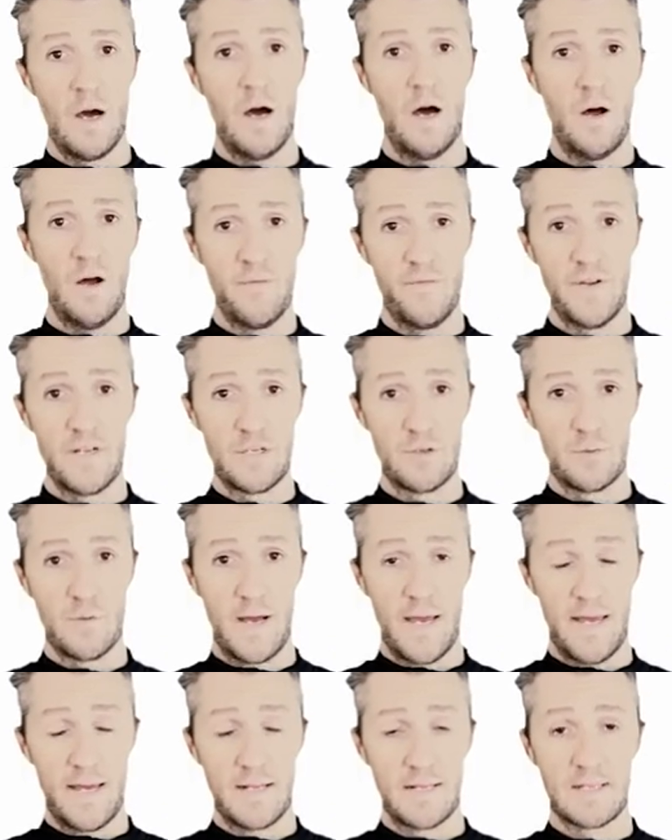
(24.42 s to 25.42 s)
Our
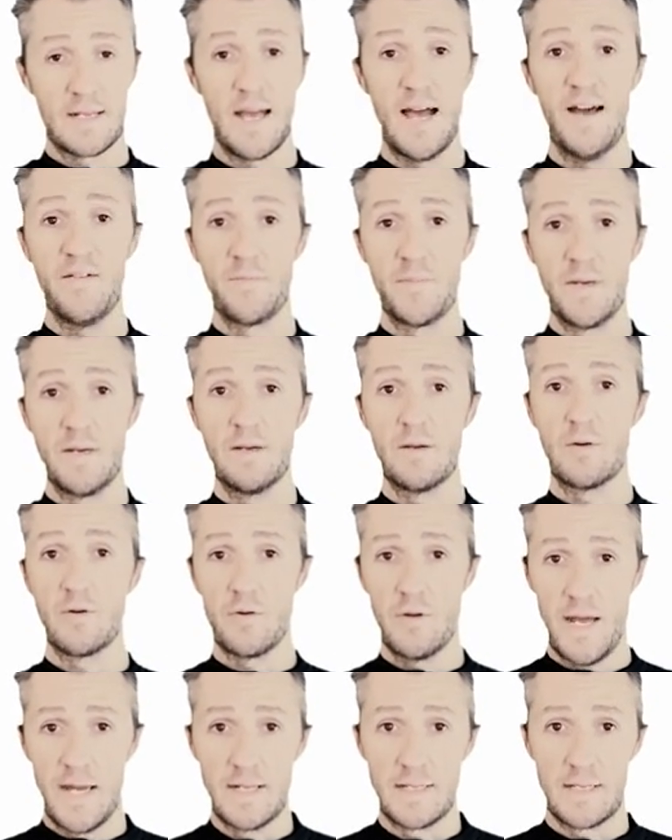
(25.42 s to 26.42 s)
visual aids have been
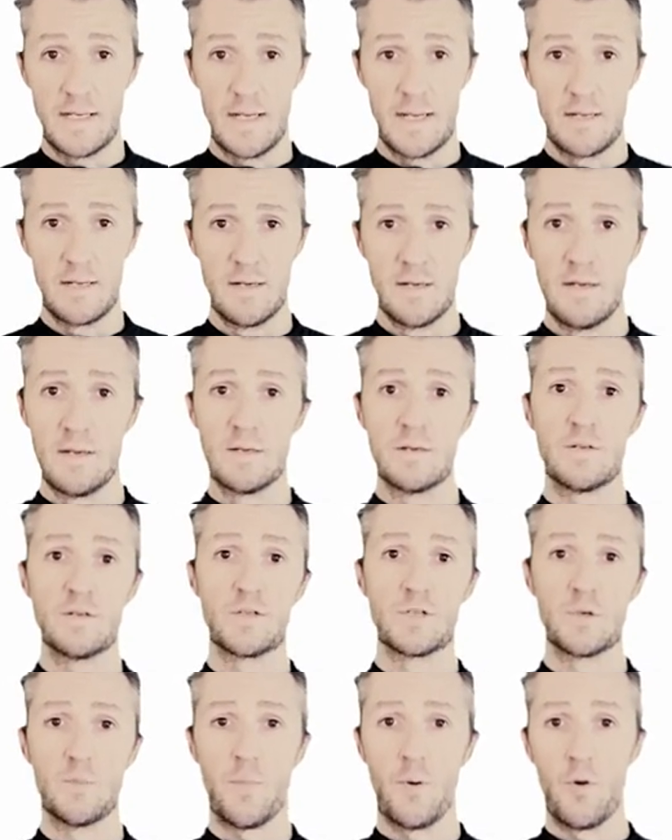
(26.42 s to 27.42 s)
created to
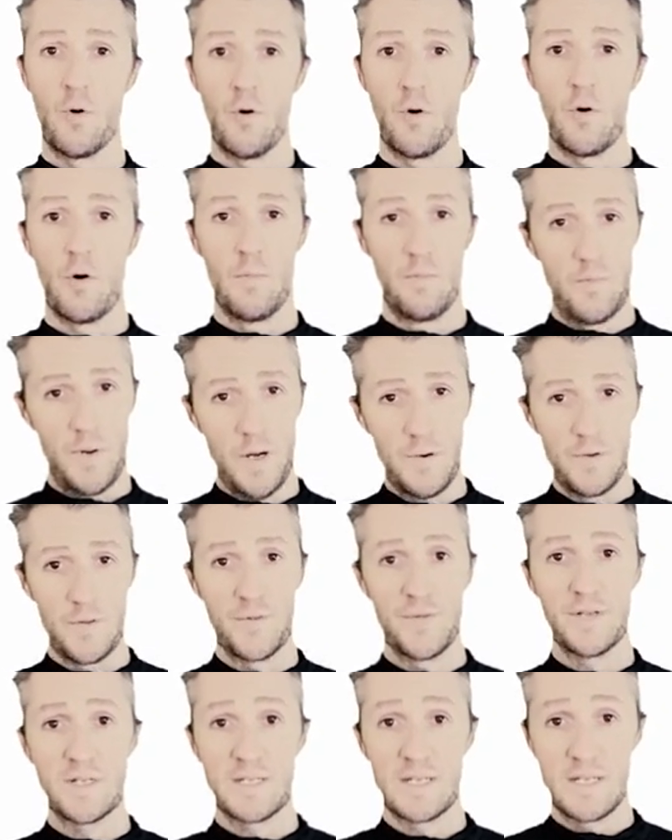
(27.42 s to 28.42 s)
support
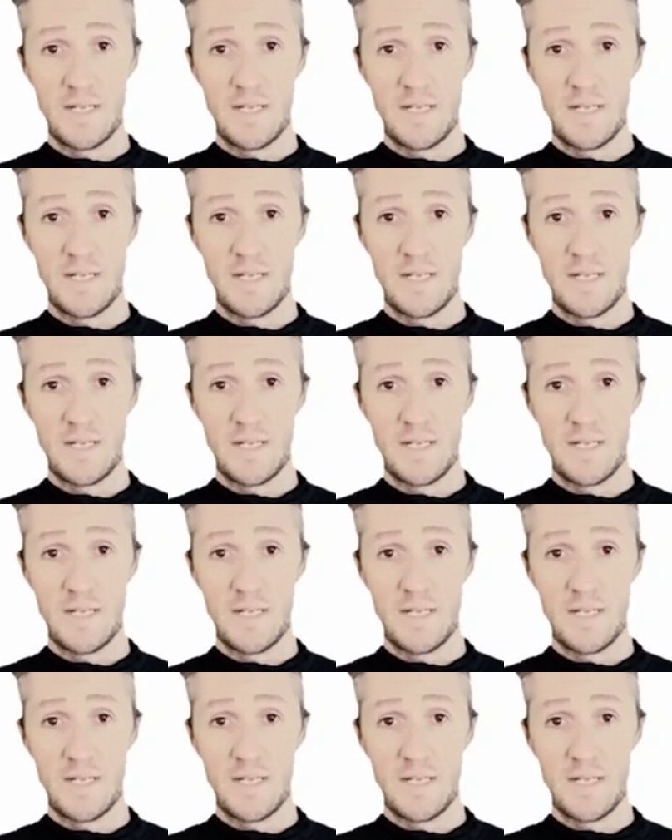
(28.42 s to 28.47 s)
both the